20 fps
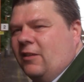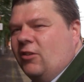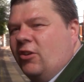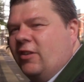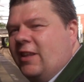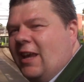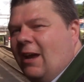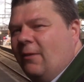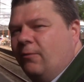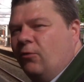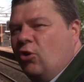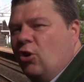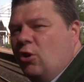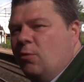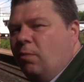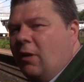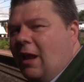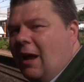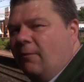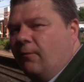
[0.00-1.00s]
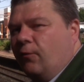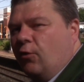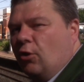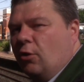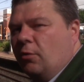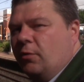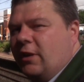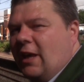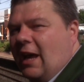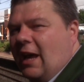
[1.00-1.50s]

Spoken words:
does have two platforms,